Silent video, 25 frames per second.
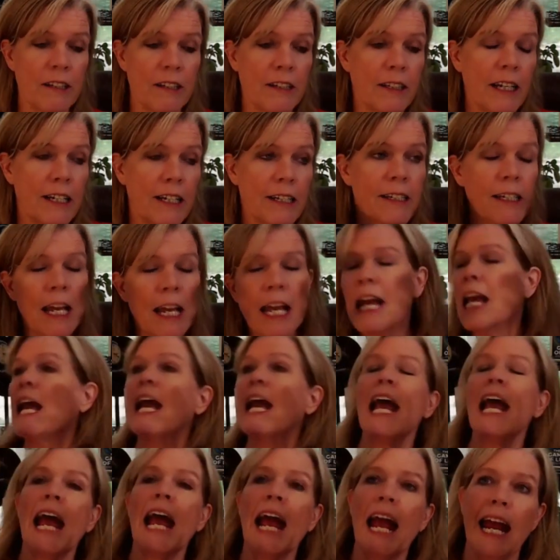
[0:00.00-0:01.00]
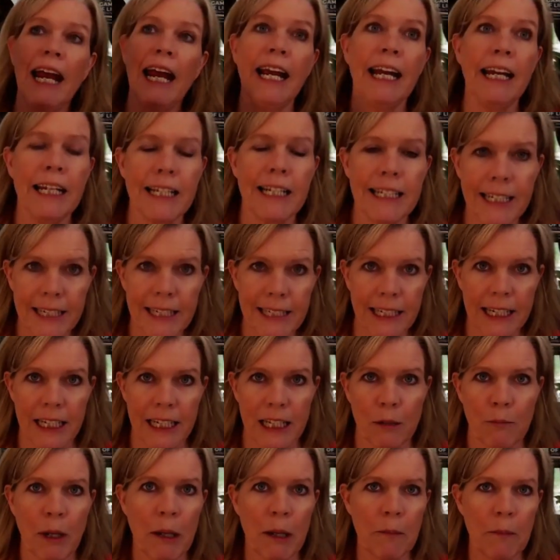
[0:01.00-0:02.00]
States. And it says it in
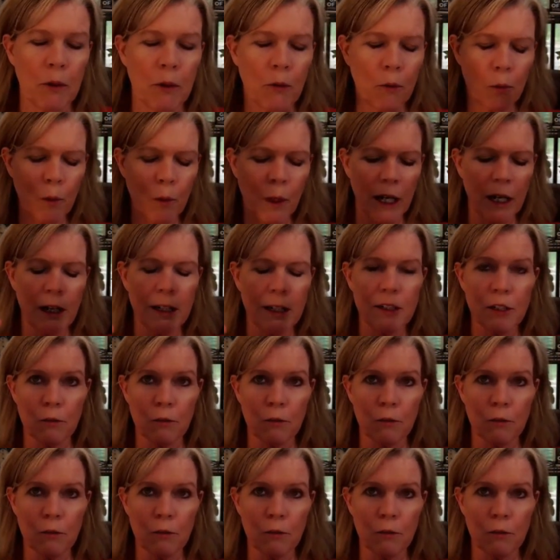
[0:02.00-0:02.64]
the Bible, right?